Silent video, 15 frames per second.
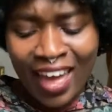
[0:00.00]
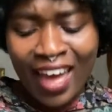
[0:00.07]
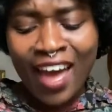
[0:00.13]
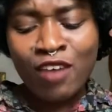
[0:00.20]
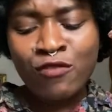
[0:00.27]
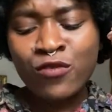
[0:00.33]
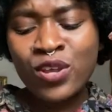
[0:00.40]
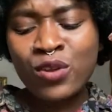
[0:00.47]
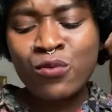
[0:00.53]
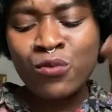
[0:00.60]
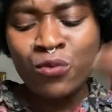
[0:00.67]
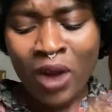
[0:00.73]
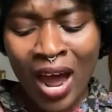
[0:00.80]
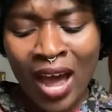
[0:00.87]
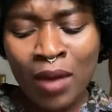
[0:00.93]
every
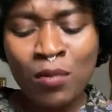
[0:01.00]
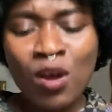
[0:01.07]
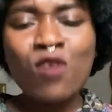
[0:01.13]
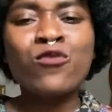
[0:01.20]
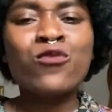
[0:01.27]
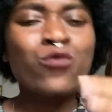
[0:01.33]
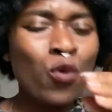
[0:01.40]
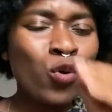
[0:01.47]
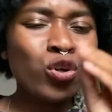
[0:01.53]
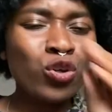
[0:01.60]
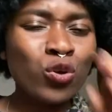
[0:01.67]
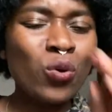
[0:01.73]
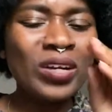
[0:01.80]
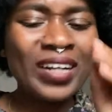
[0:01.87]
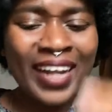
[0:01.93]
rhyme for
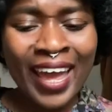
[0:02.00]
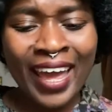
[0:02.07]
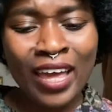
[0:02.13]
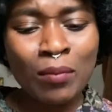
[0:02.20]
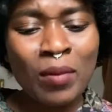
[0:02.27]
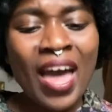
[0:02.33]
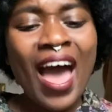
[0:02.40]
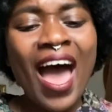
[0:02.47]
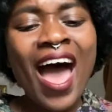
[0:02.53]
your name,